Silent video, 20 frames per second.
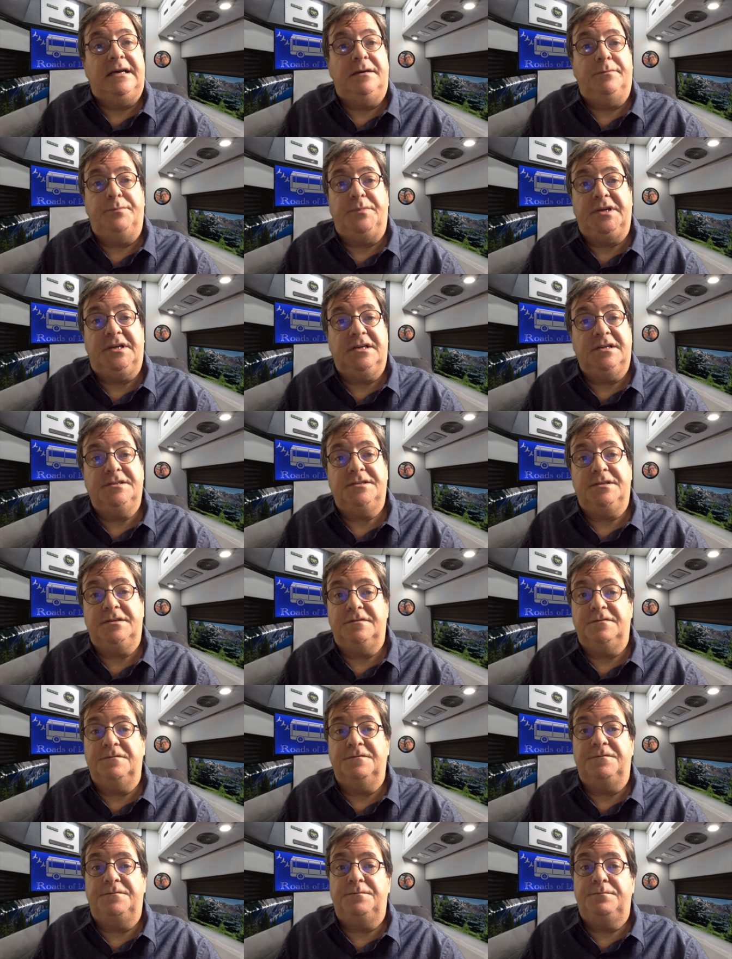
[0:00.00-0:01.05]
Because
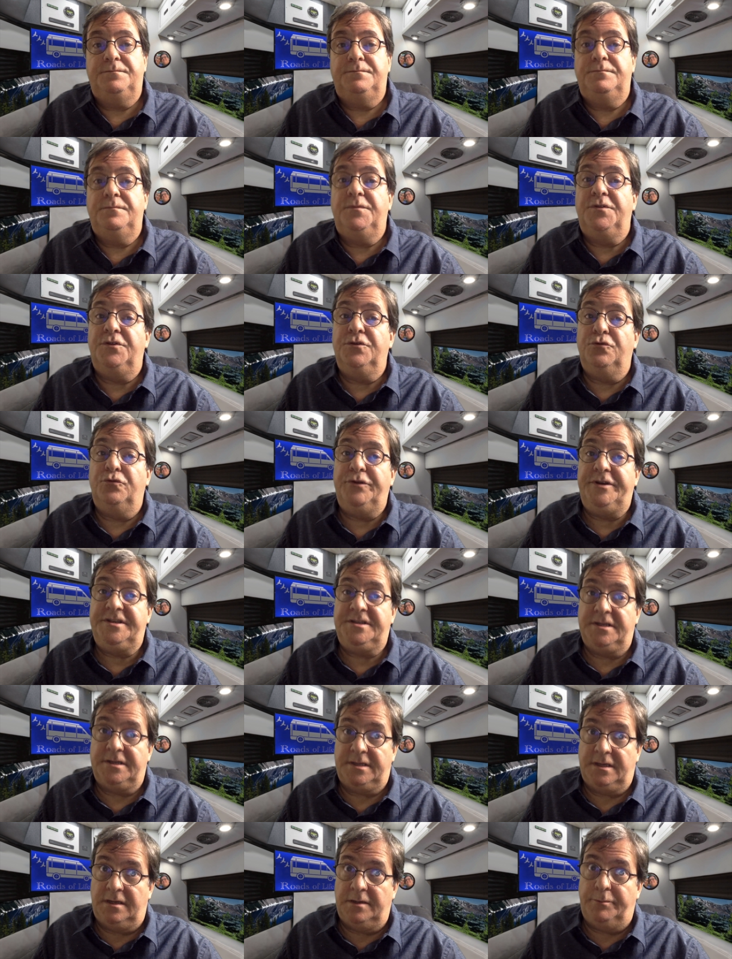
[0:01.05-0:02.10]
of the
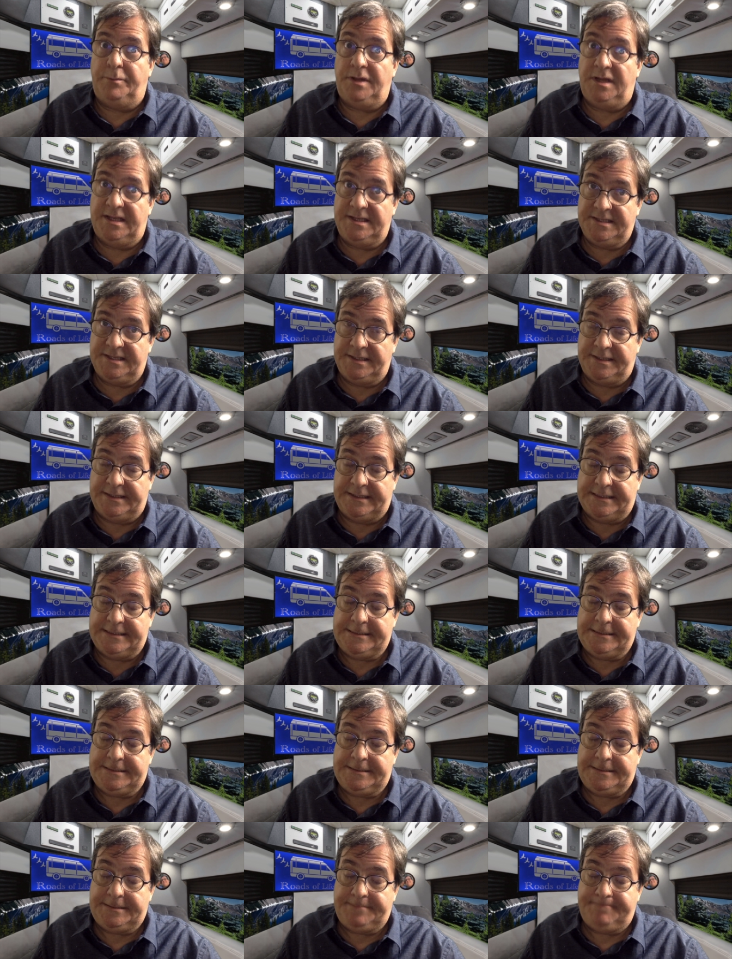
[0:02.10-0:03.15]
recent
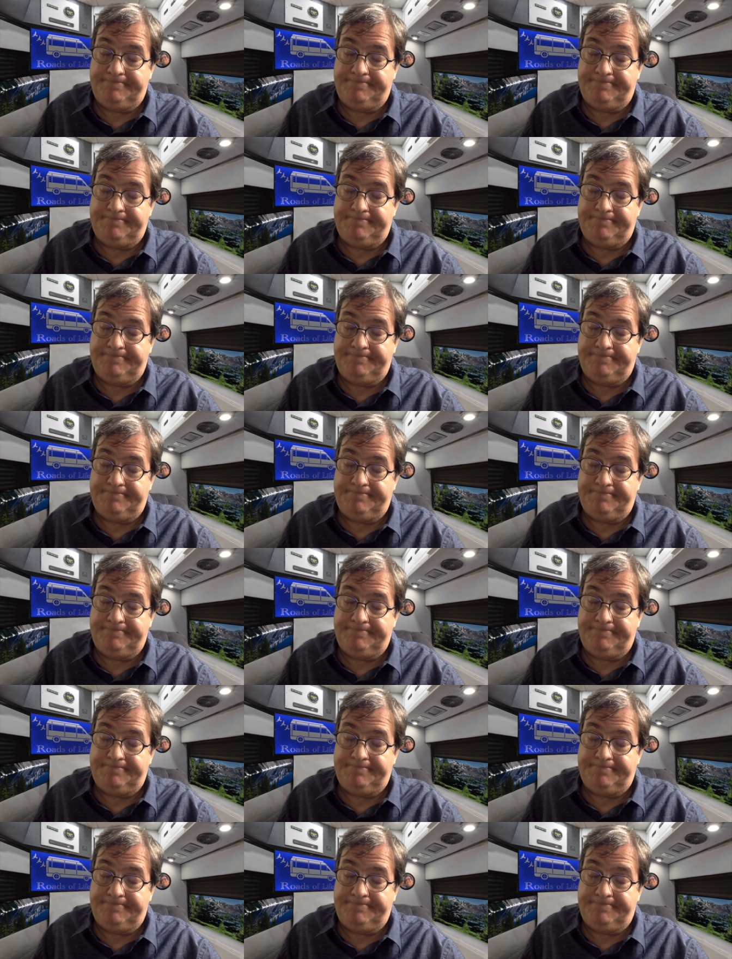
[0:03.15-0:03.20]
unpleasantness,